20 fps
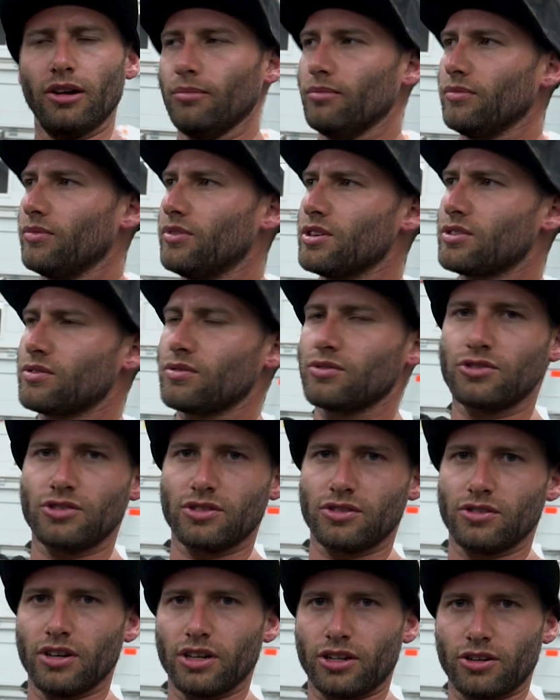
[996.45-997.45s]
them. This one's
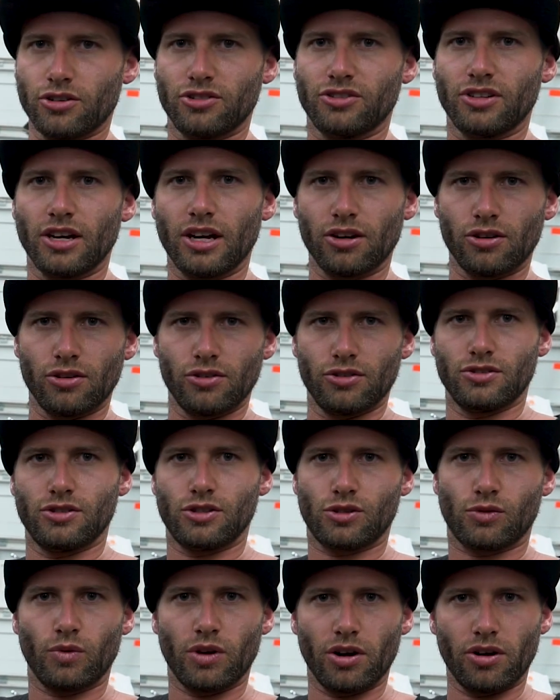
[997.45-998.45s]
just like your standard
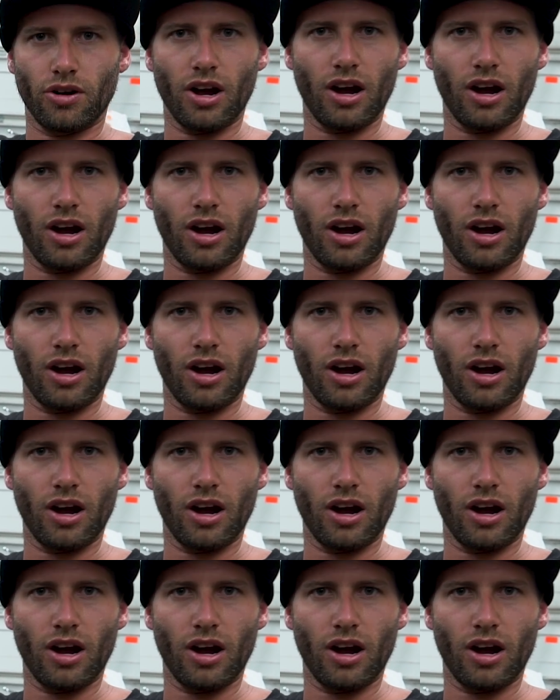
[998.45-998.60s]
squared